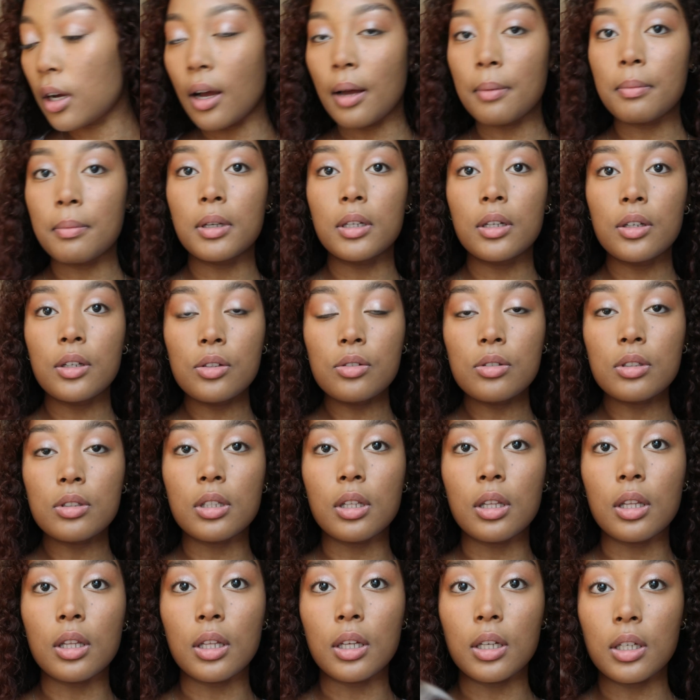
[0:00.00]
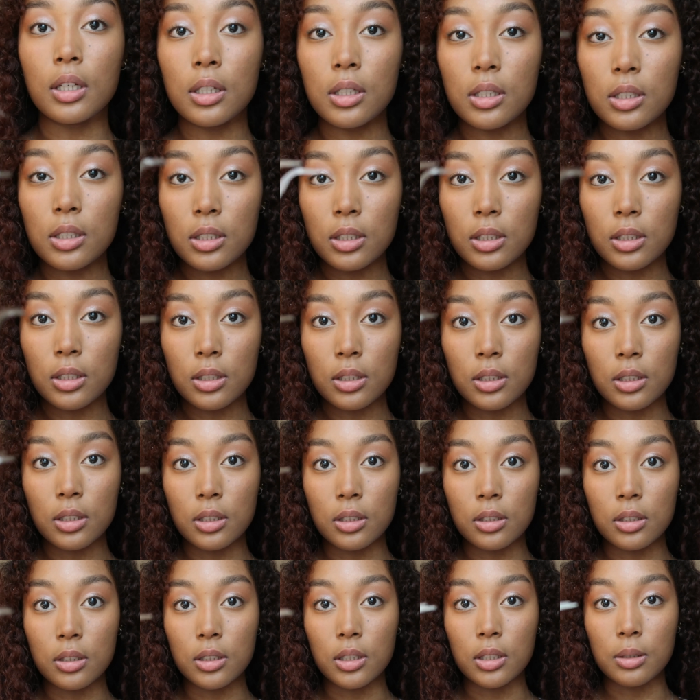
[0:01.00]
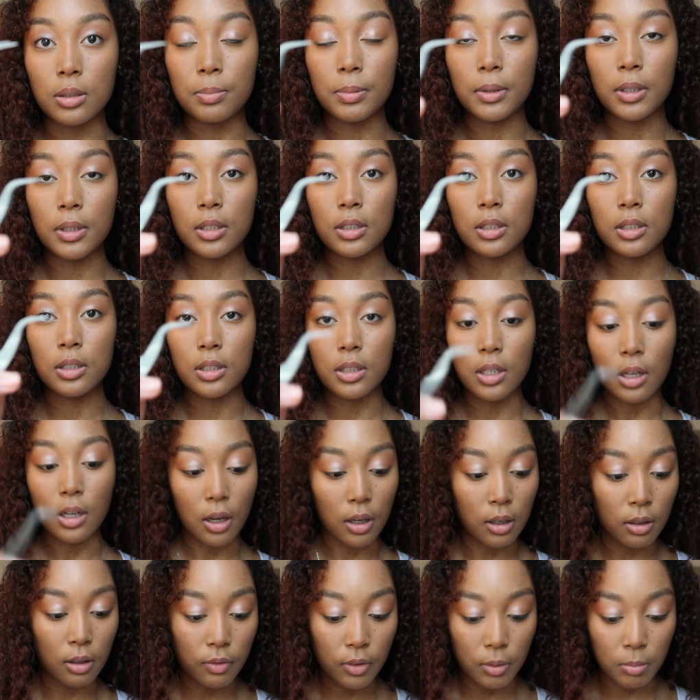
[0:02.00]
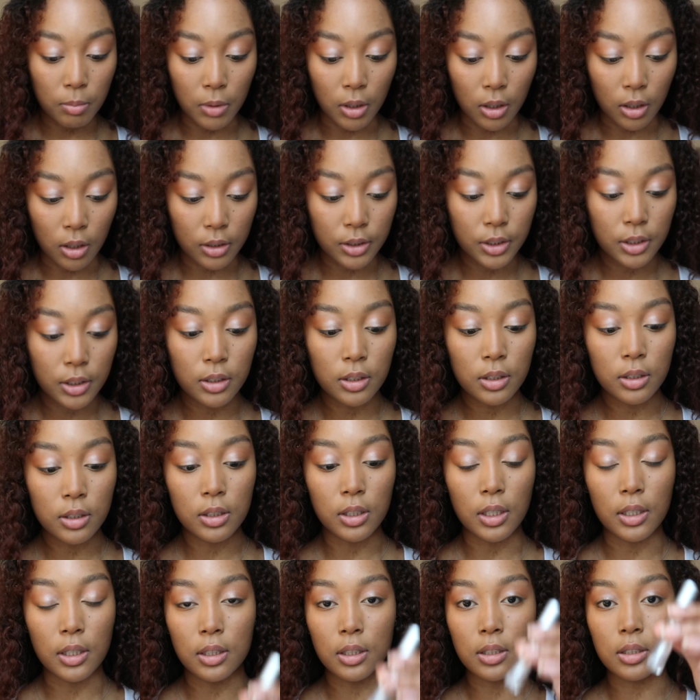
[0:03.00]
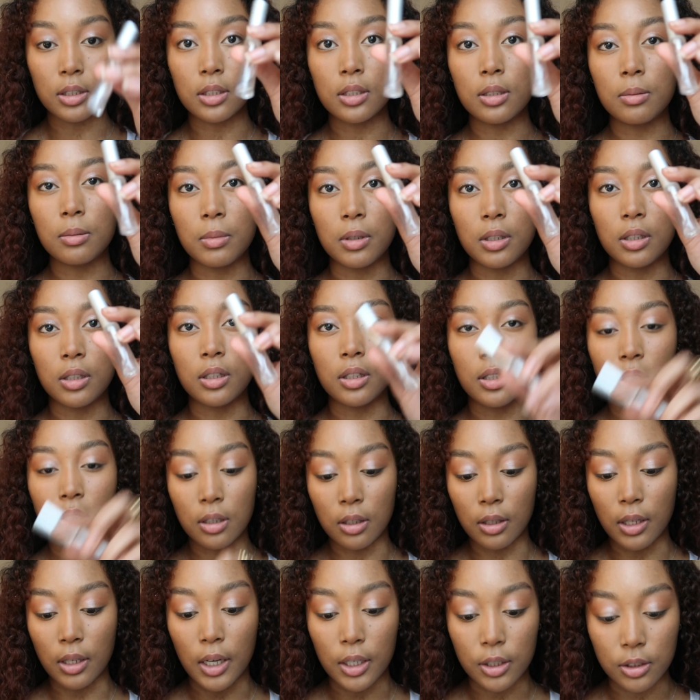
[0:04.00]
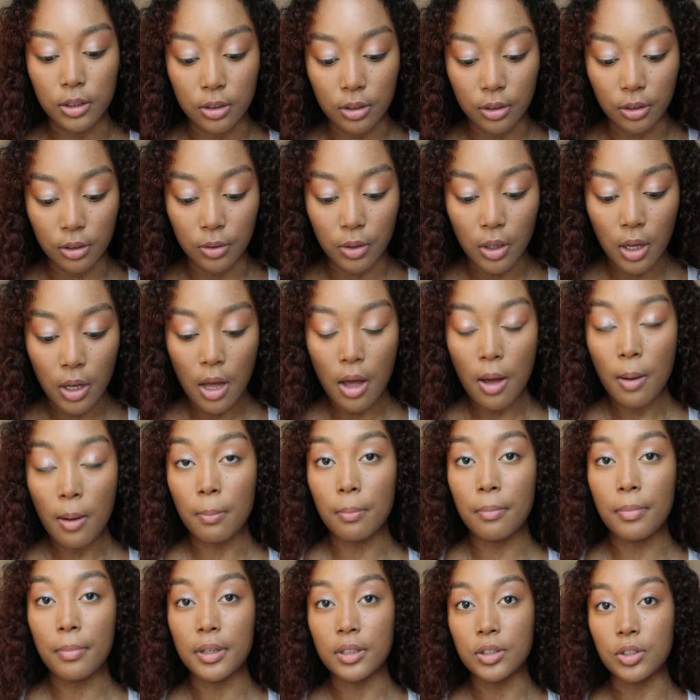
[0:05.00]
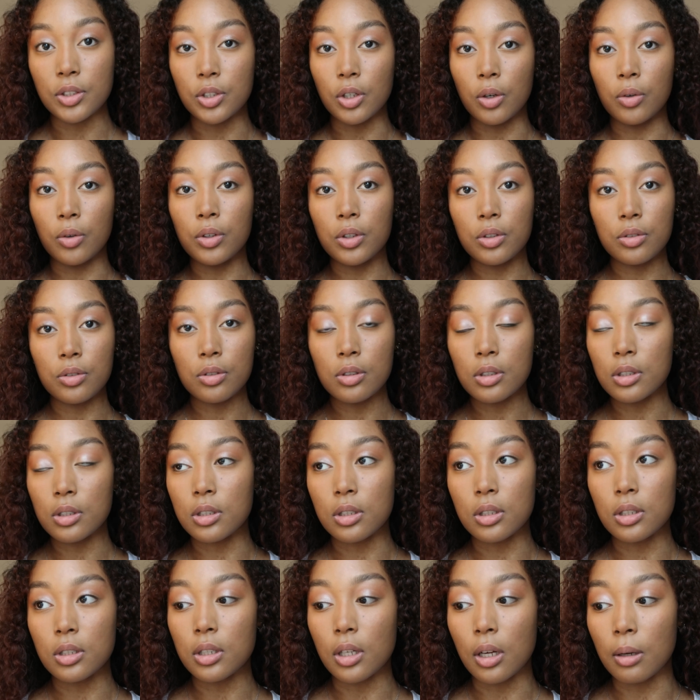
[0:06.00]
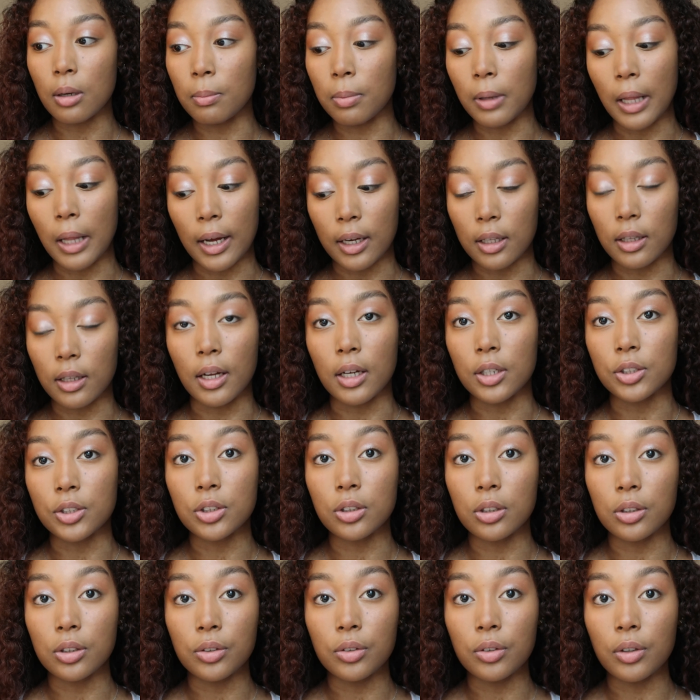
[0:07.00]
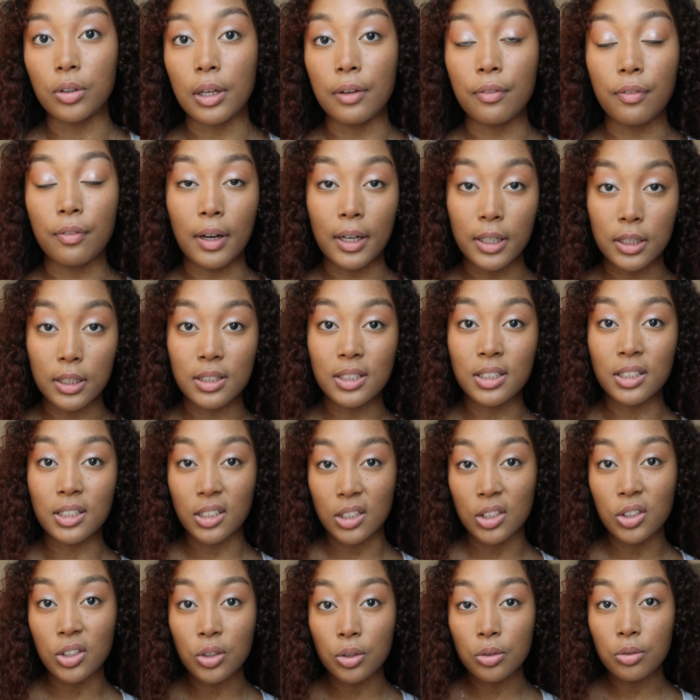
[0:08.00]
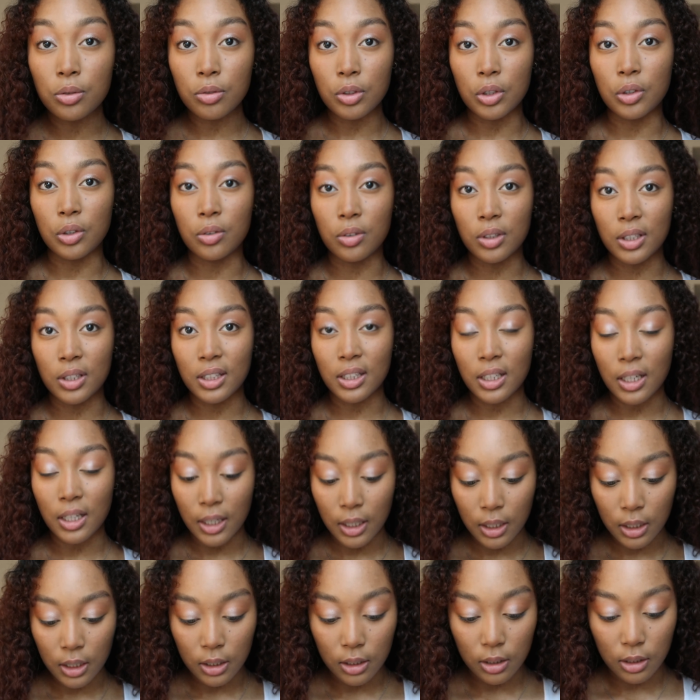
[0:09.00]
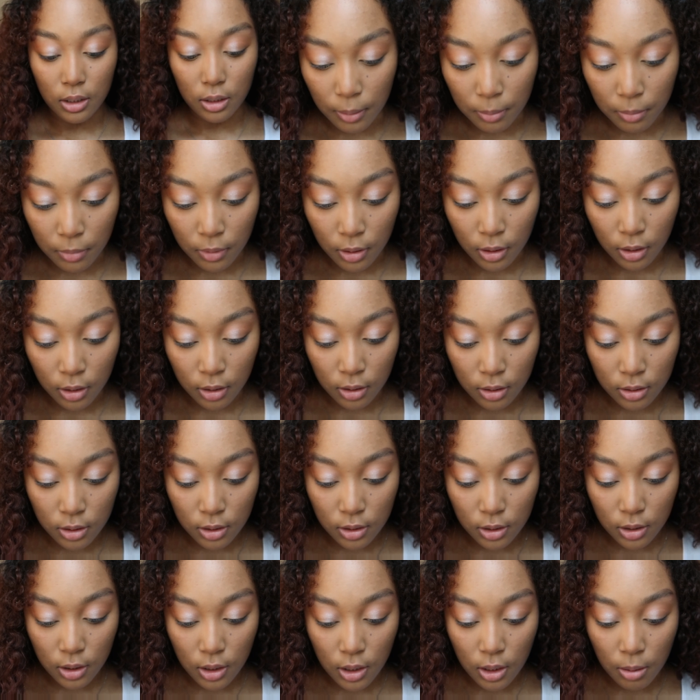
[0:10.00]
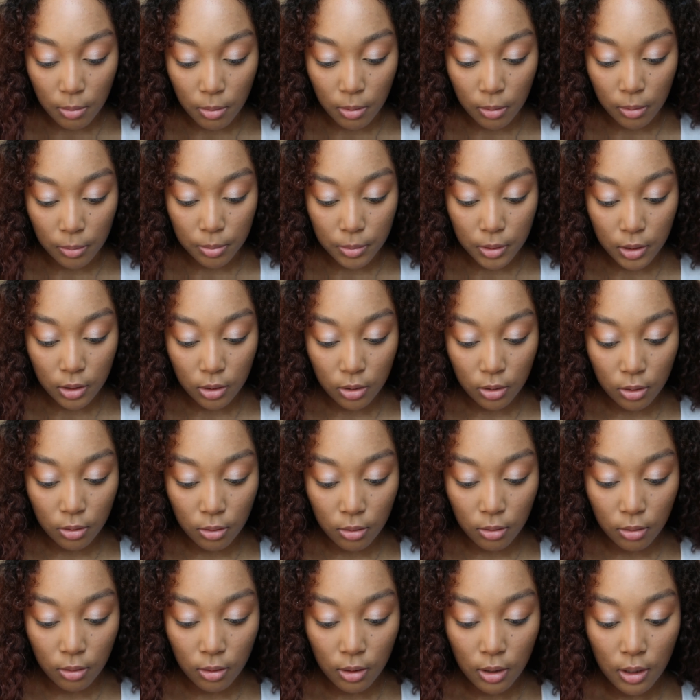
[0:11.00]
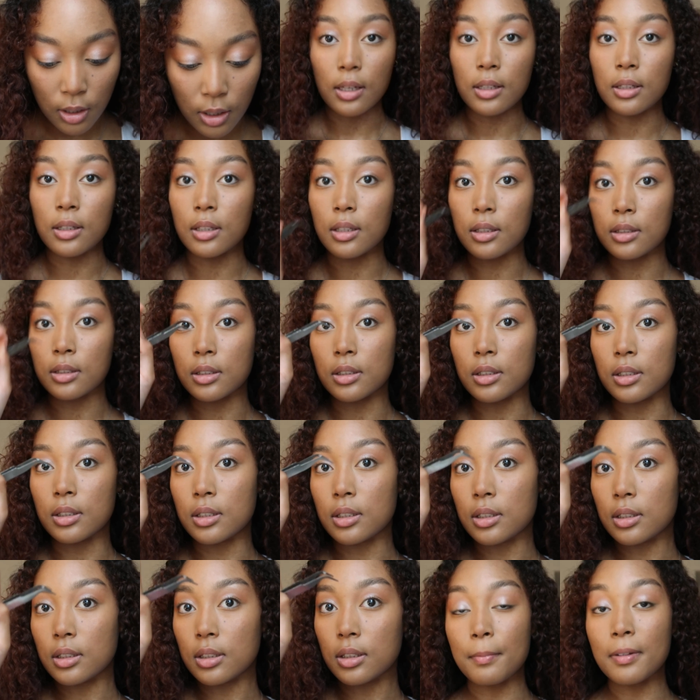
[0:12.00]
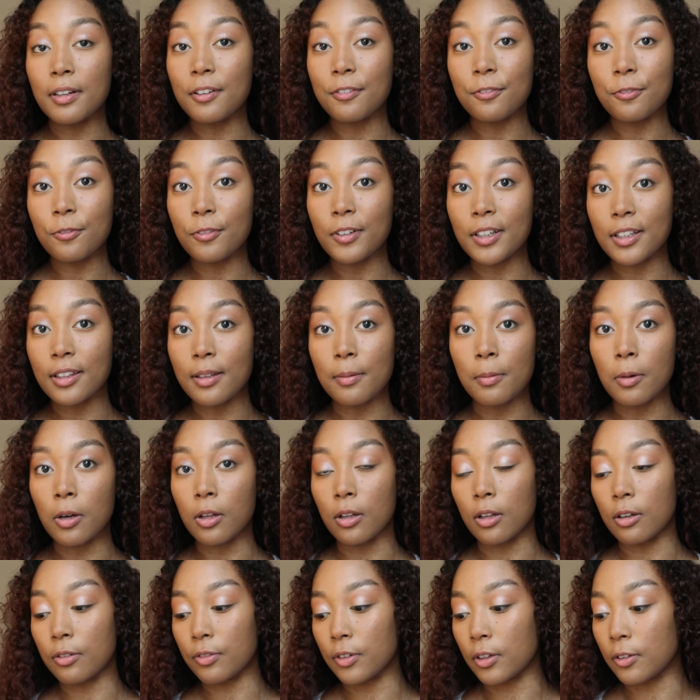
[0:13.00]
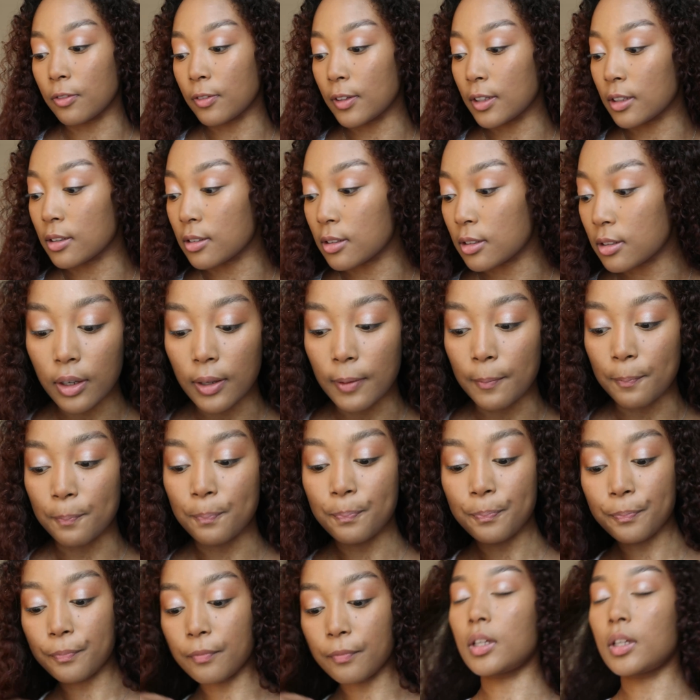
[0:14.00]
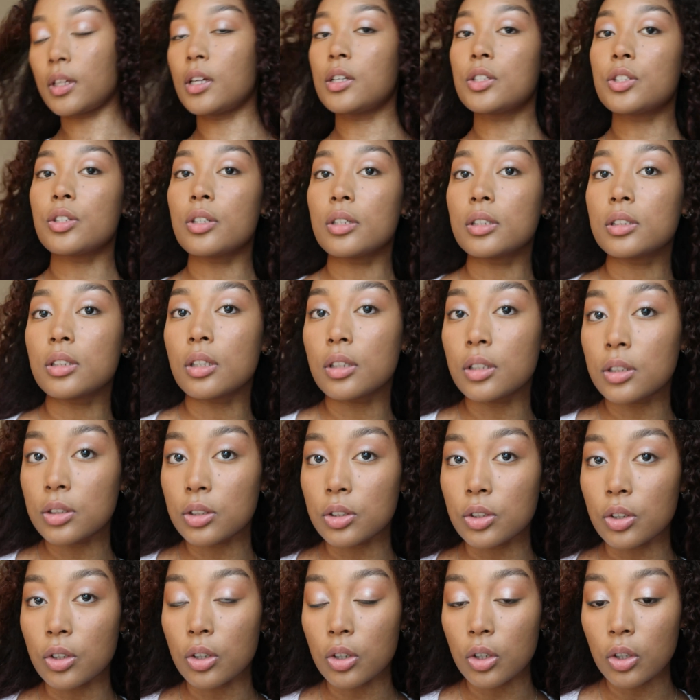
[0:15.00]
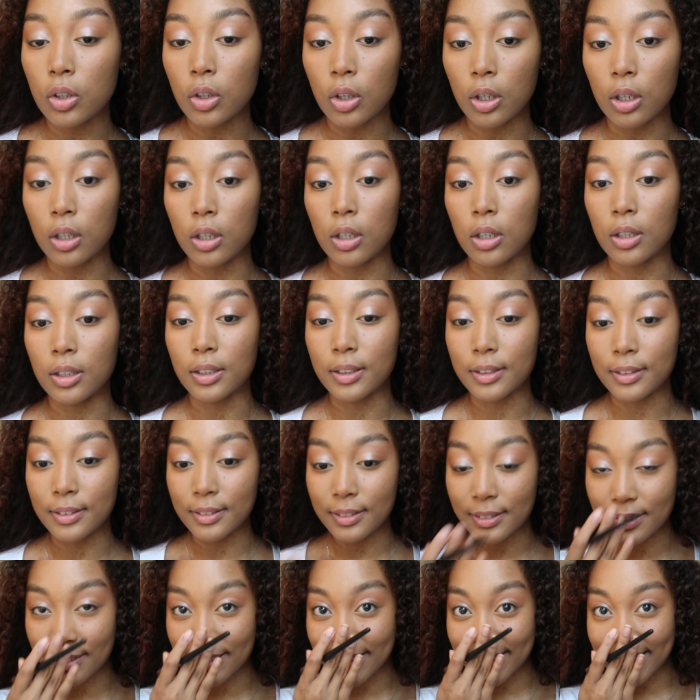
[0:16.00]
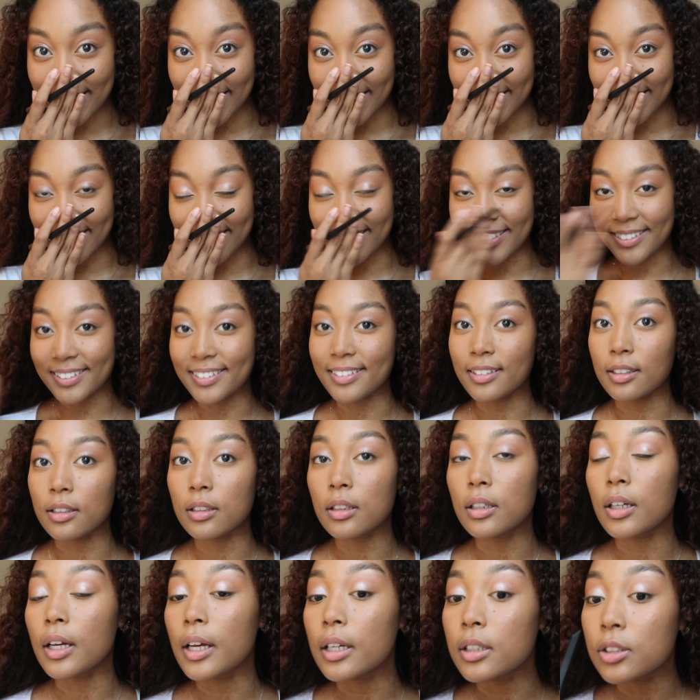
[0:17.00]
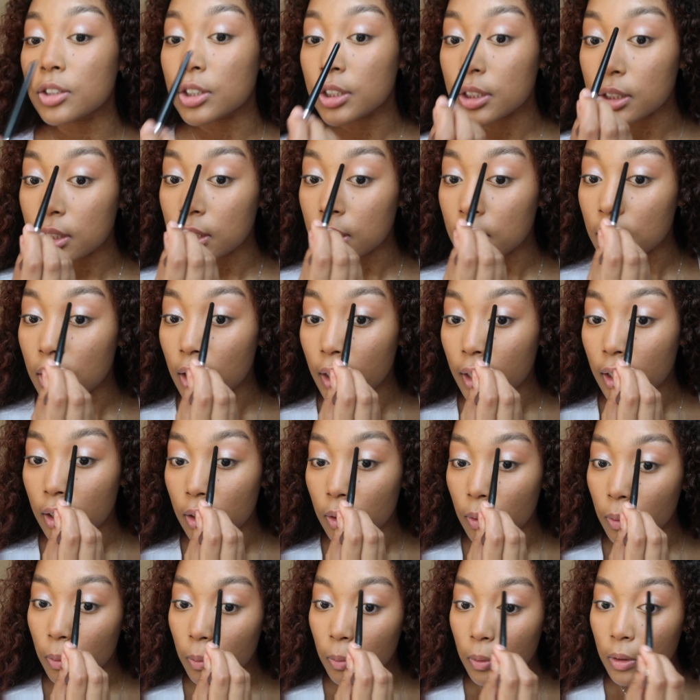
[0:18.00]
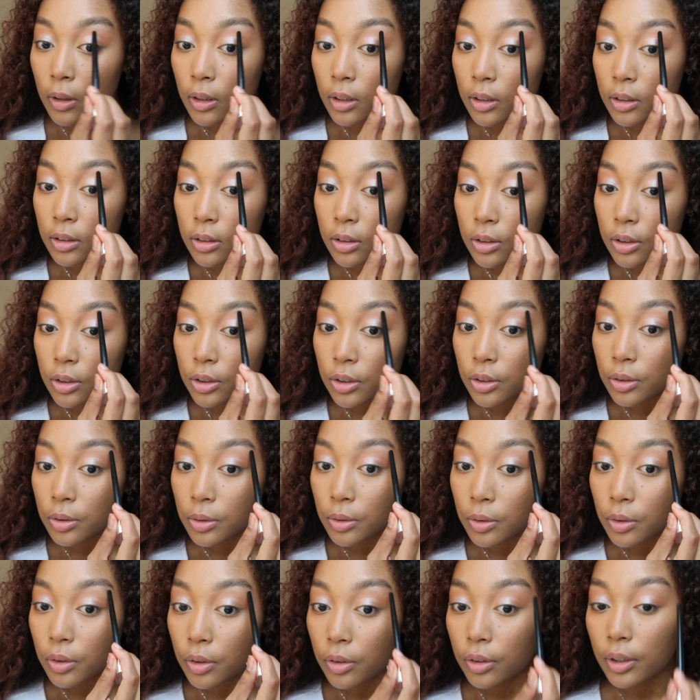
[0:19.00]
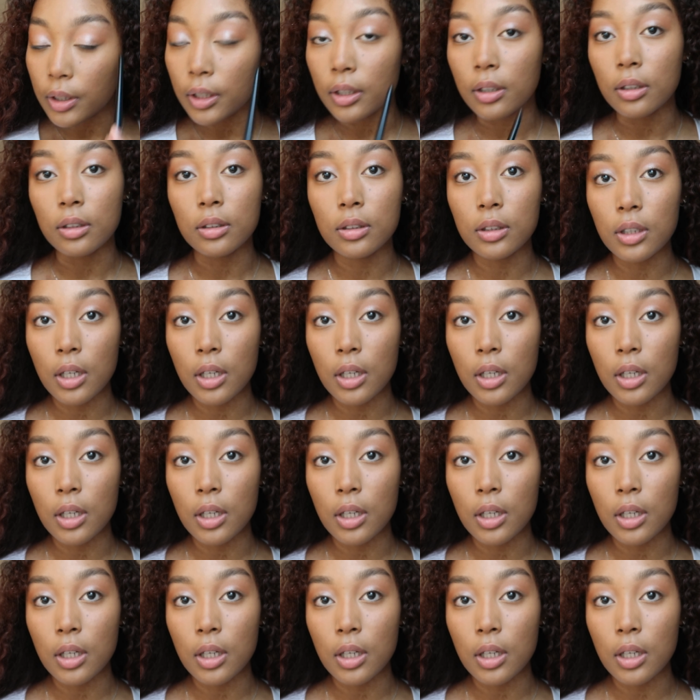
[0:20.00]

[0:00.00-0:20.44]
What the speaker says: I'm gonna use this just because it's kind of obnoxious, and then some clear lash glue, but don't use a black lash glue. If I see you doing that, I'm gonna just come up to you and then I'm gonna flick them all off your face. Okay, so I saw this girl on TikTok and she did like 1, 2, 3.